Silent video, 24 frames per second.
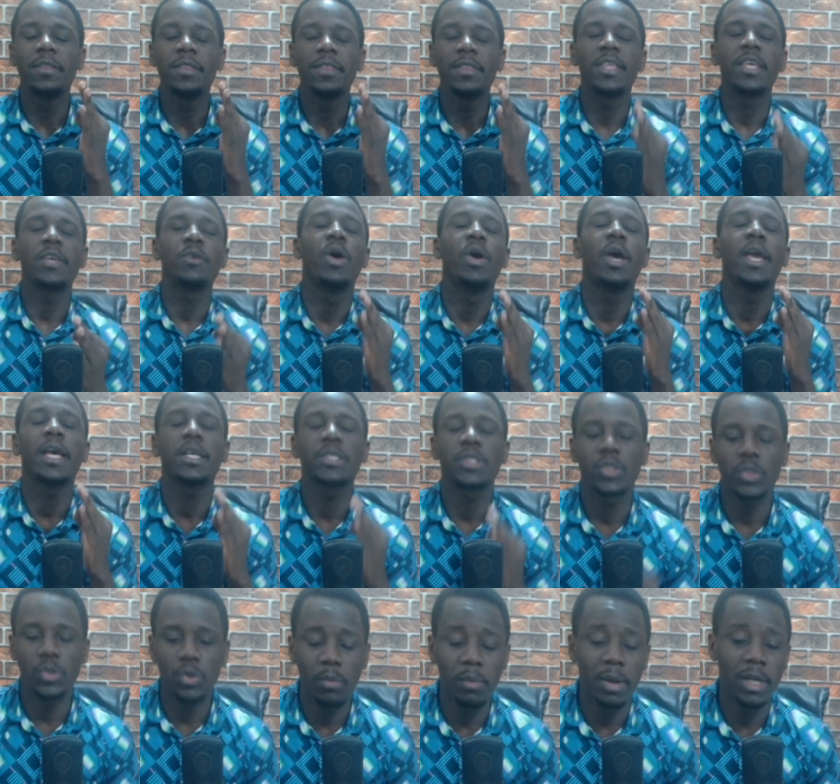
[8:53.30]
they were
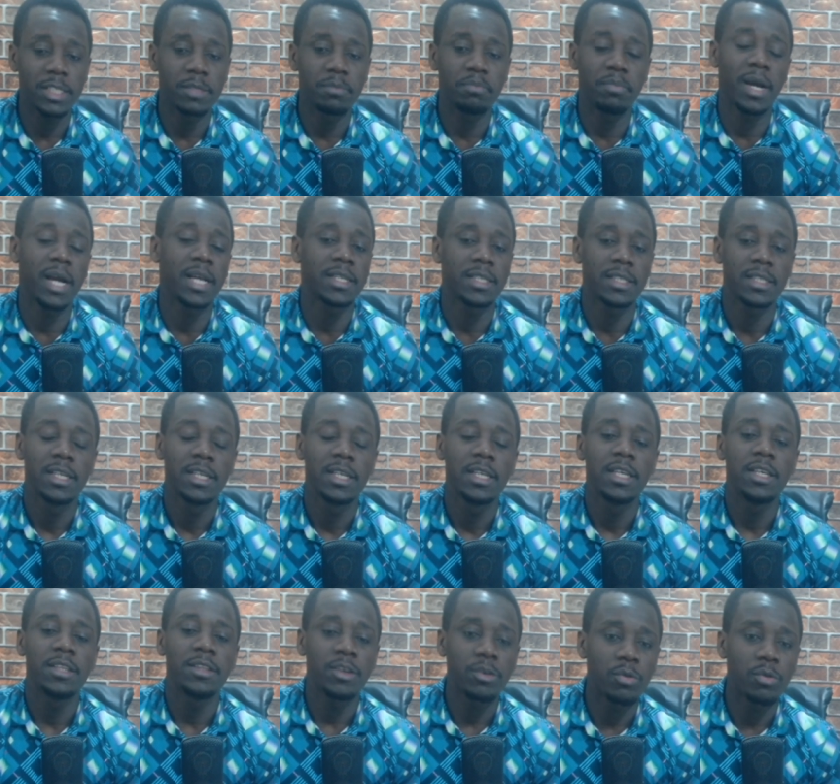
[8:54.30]
so much bad.
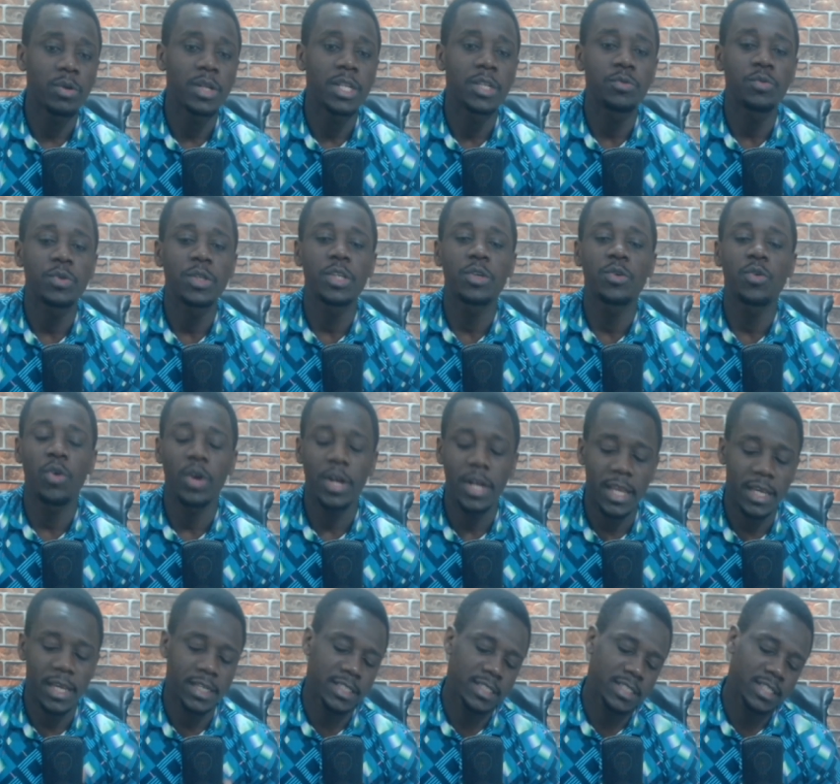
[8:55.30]
They couldn't really
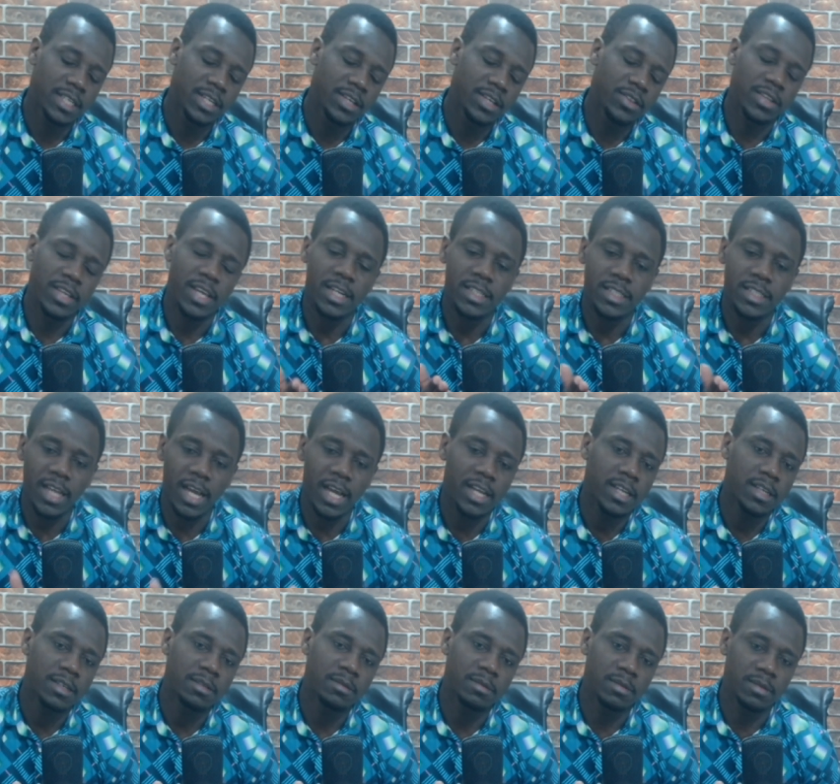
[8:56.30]
connect the
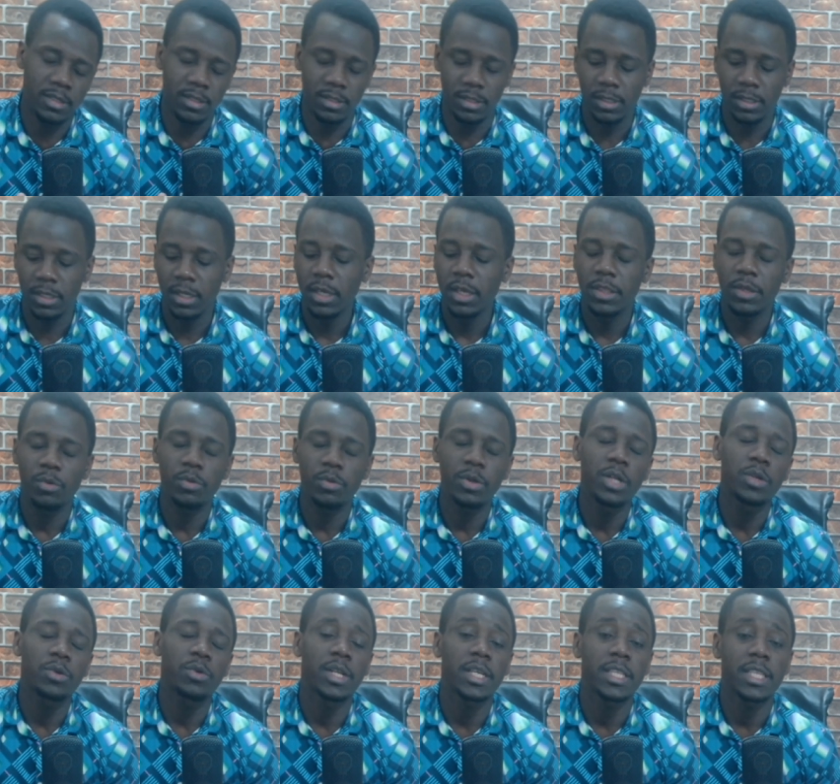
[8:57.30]
attack. They
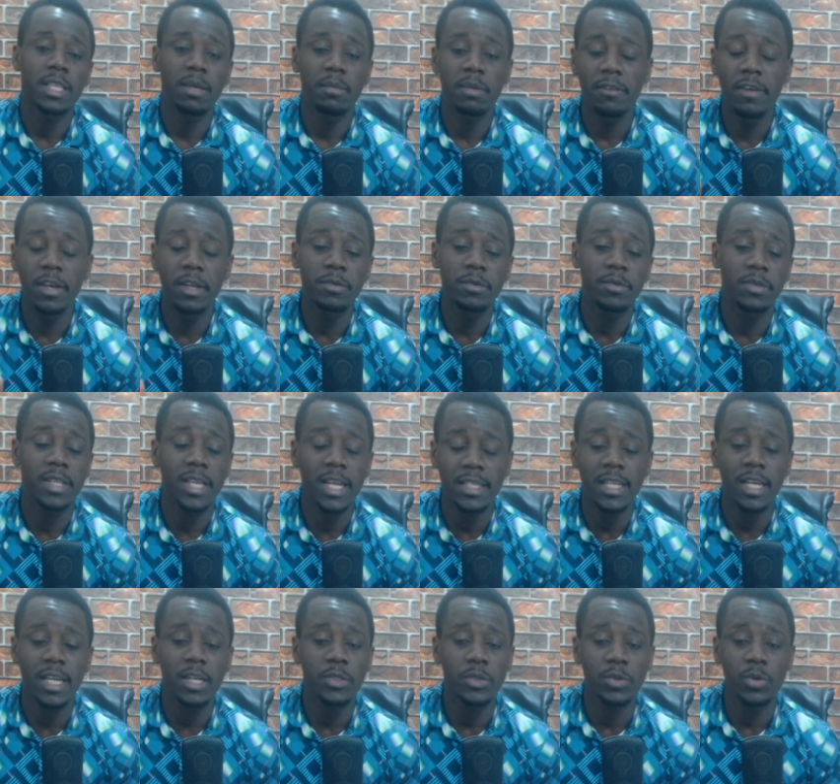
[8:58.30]
couldn't connect them into the
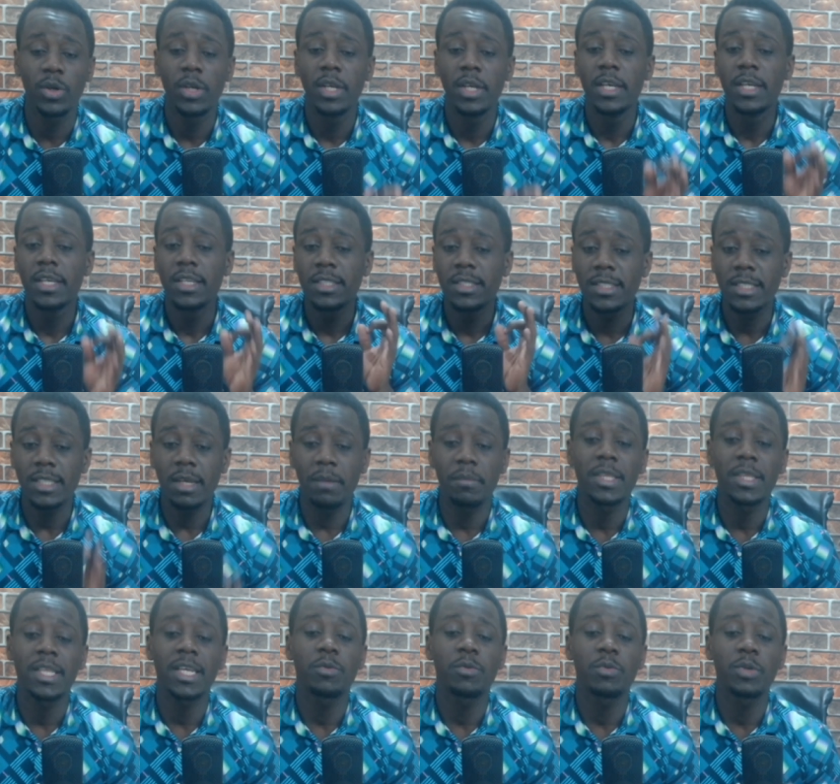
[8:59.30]
attack. So
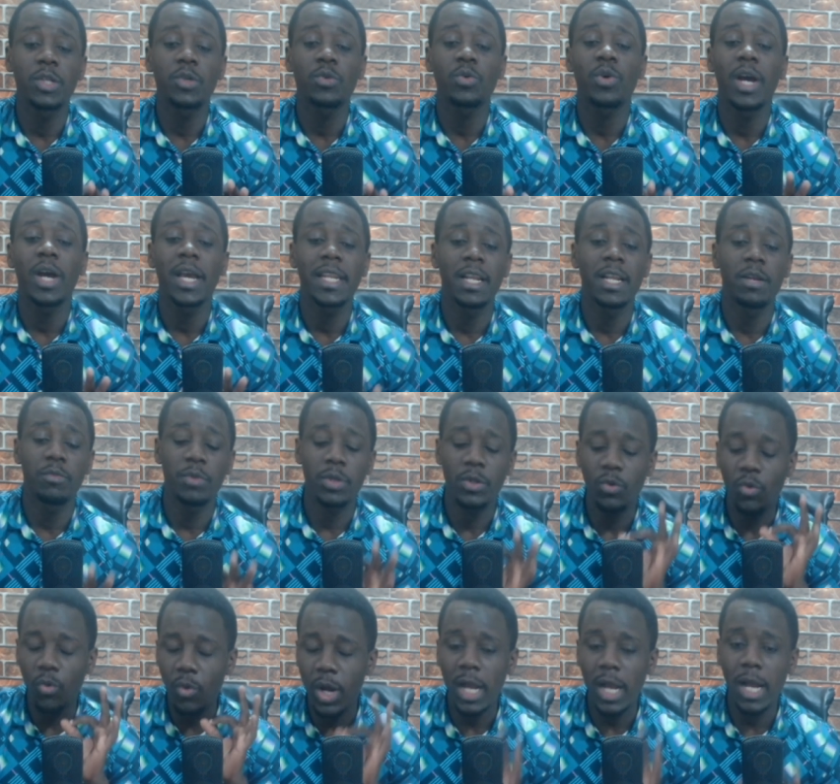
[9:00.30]
something that we need to go ahead and really
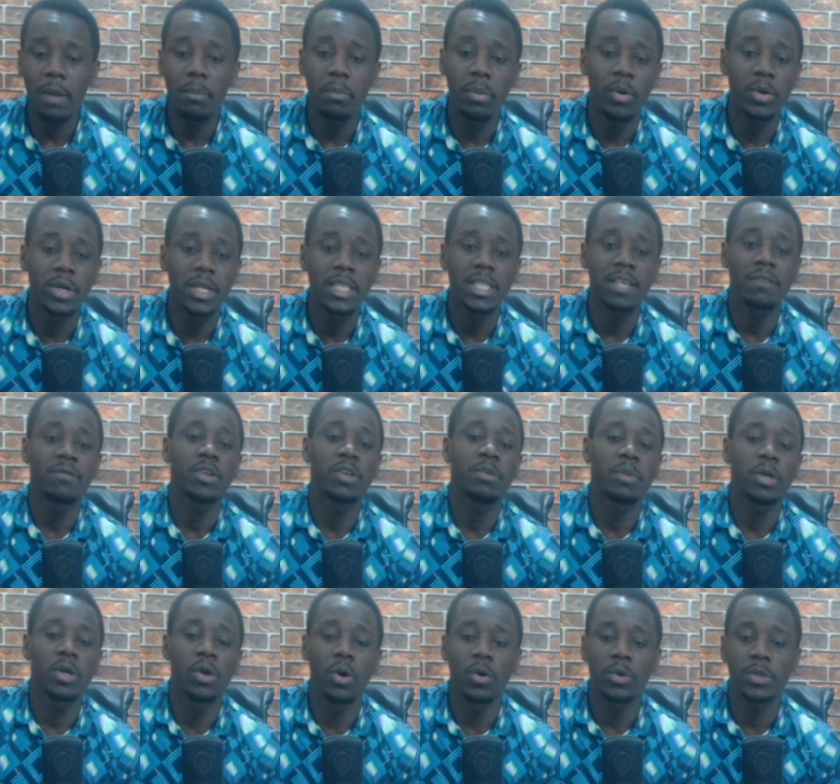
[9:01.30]
work upon either for you,
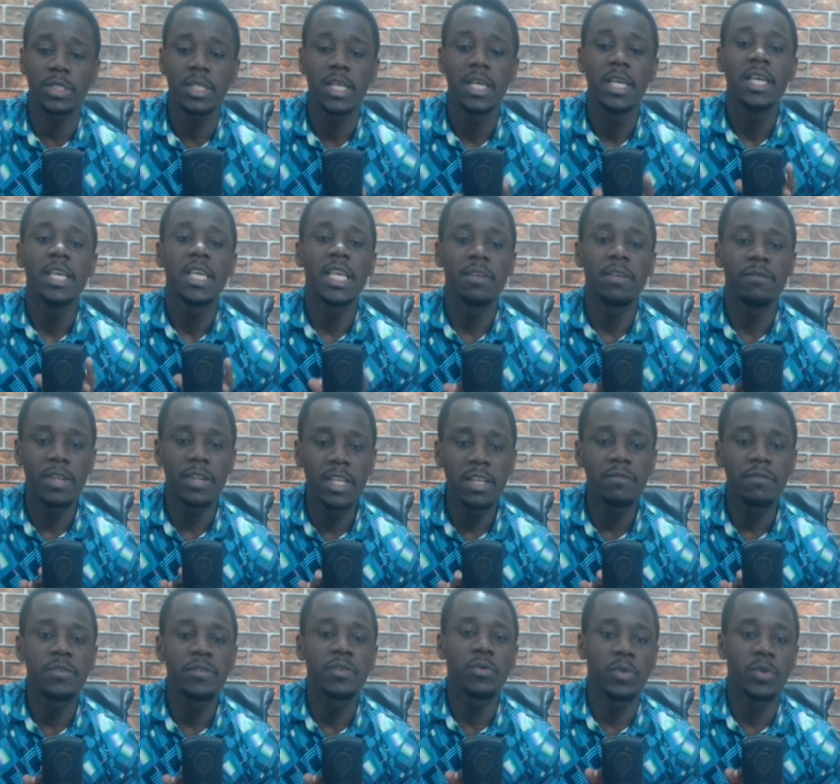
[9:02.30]
because even
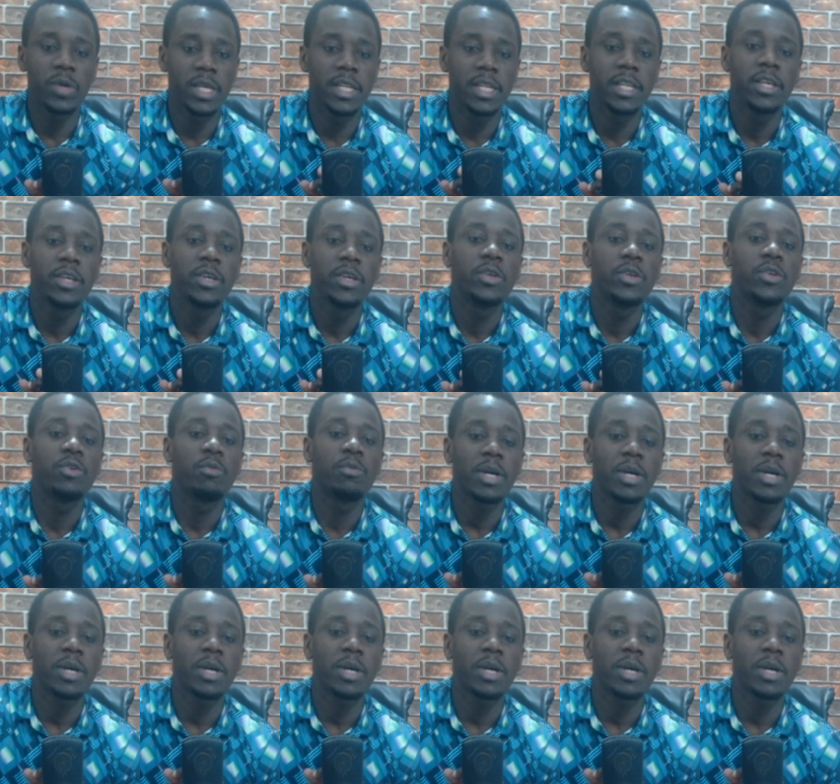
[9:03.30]
if you win, you